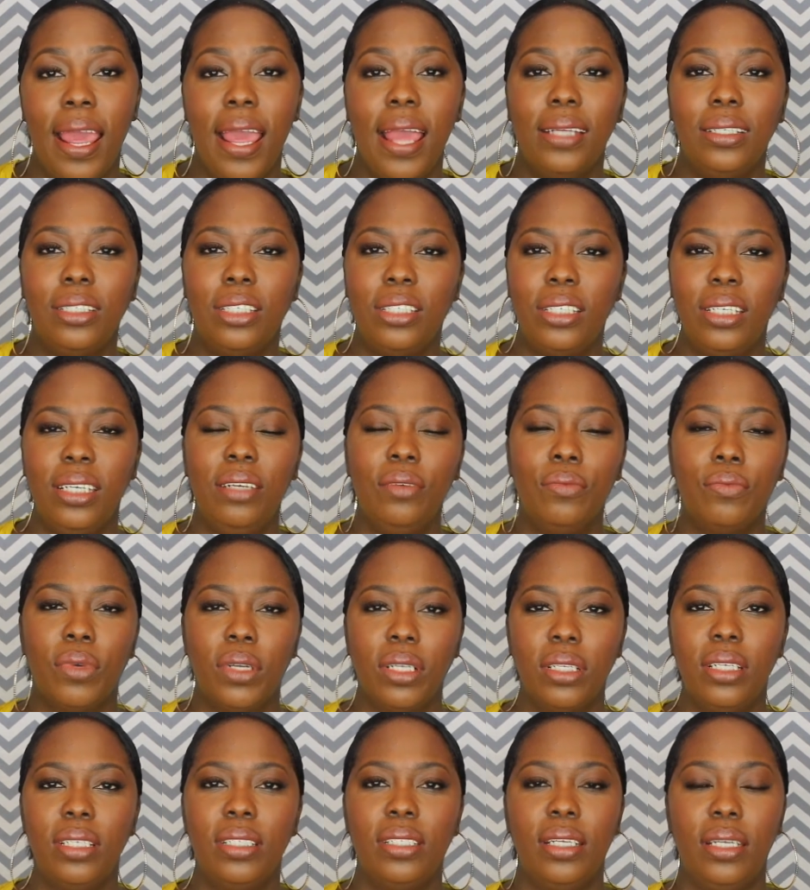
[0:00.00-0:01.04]
And she
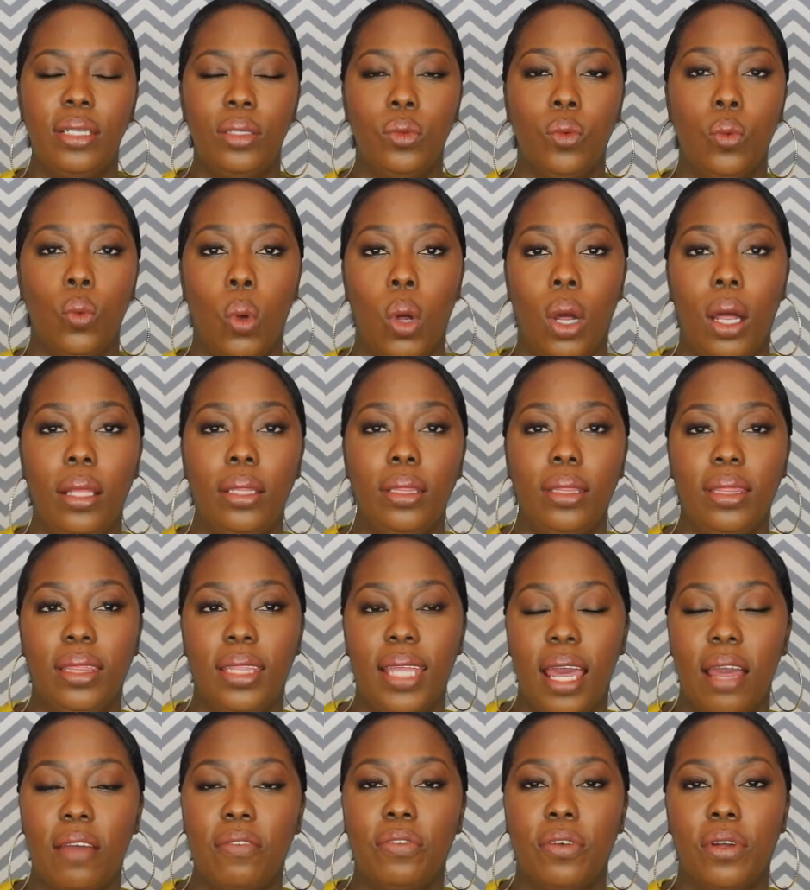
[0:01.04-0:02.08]
really didn't want
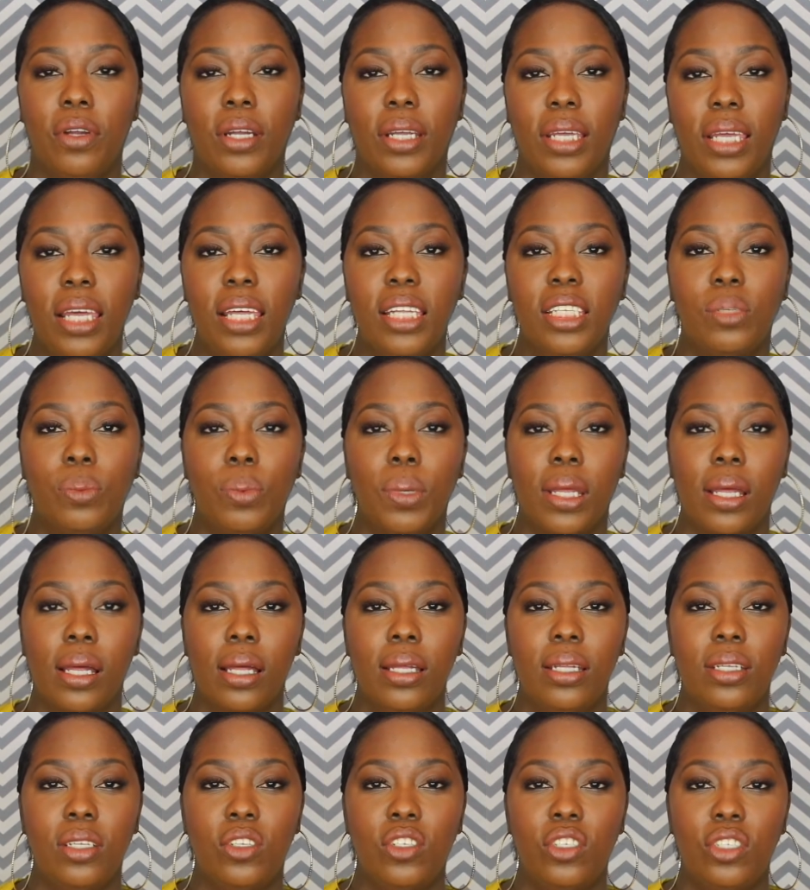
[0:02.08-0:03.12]
that for her kids
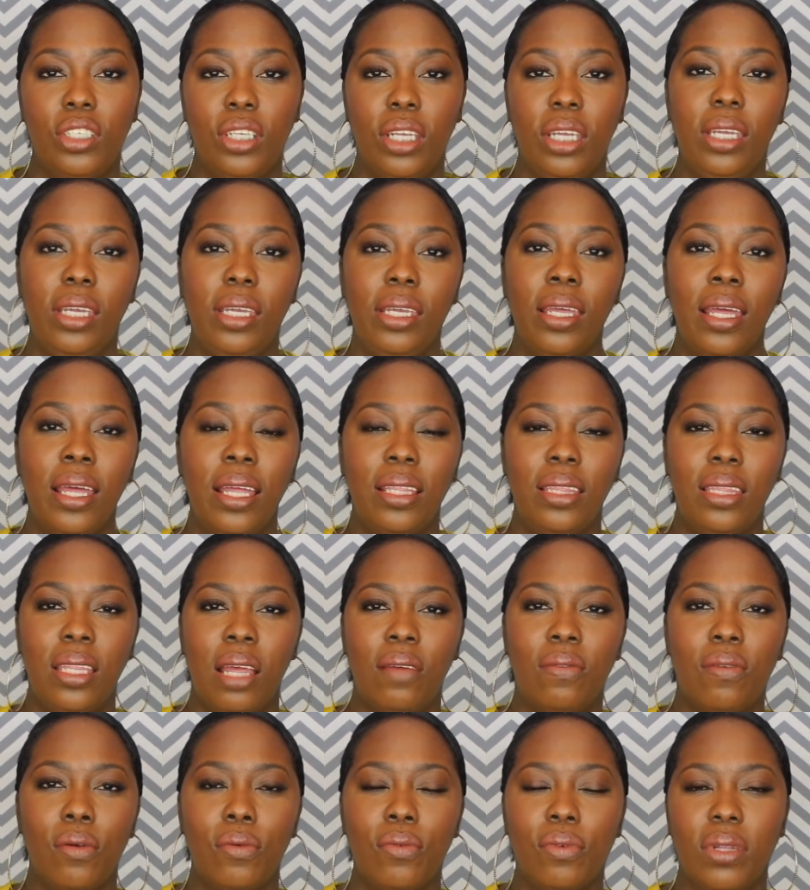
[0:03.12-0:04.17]
because she
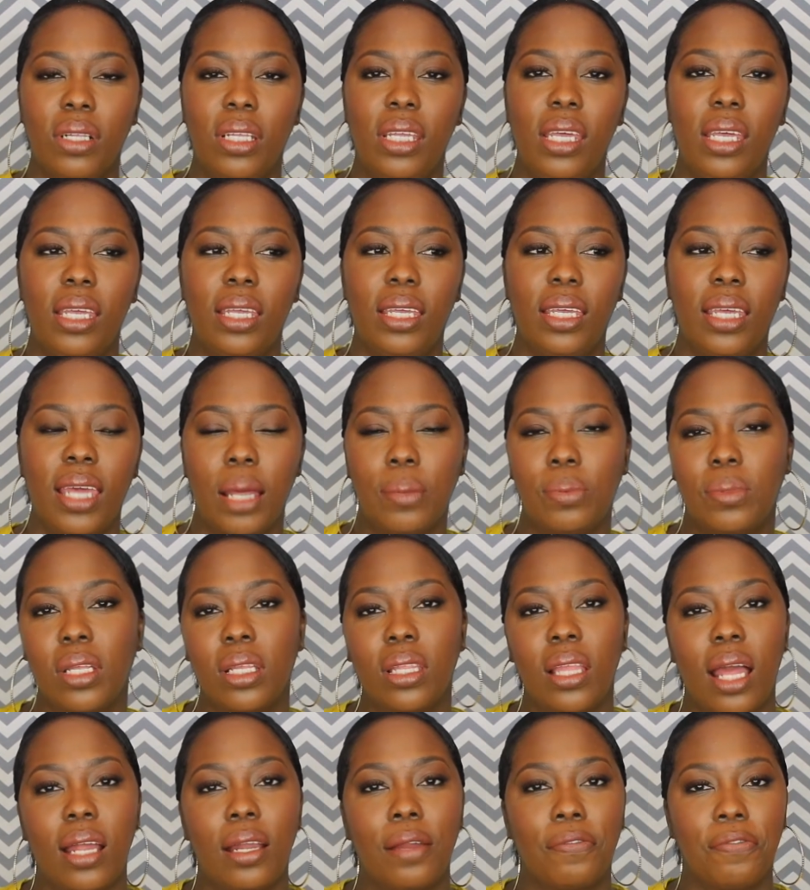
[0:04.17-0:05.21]
never really kept a
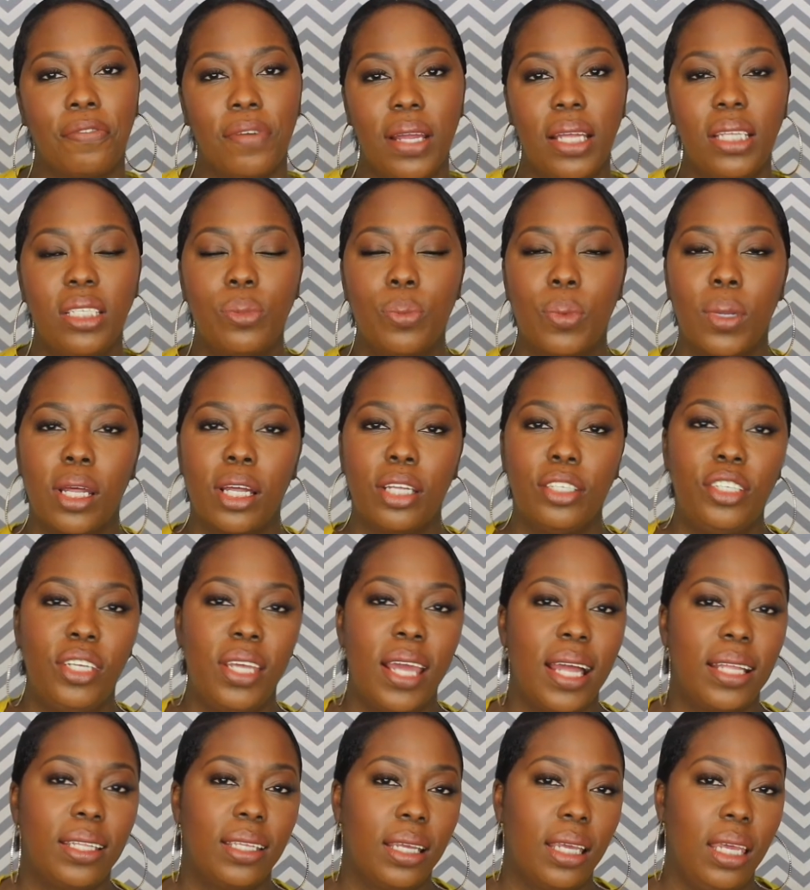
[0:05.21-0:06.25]
lot of friends because she
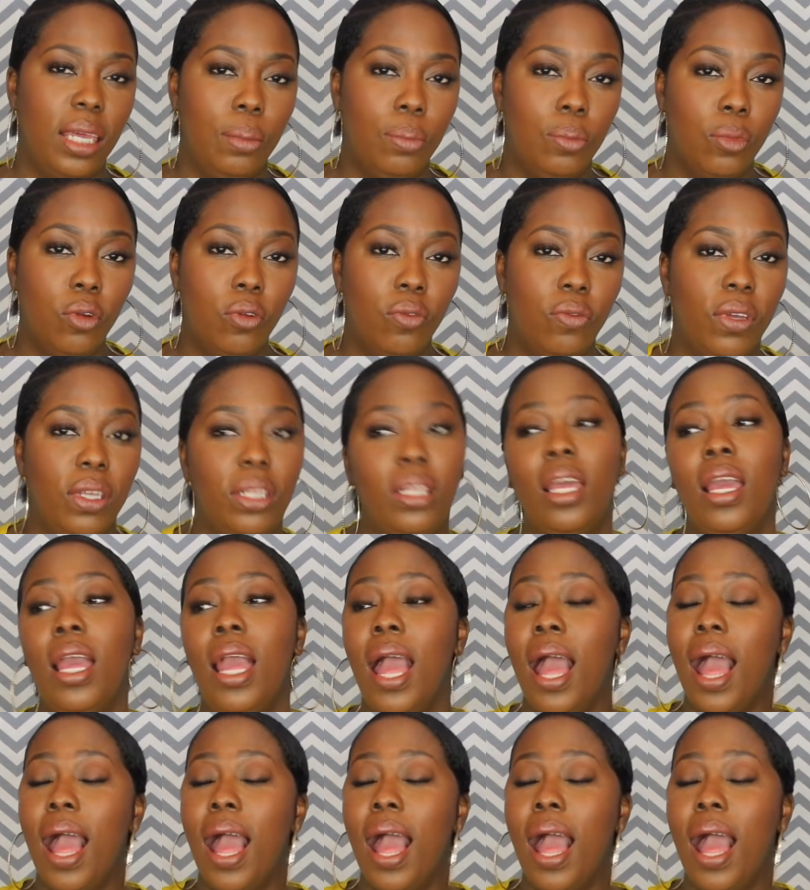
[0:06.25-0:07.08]
had to keep moving.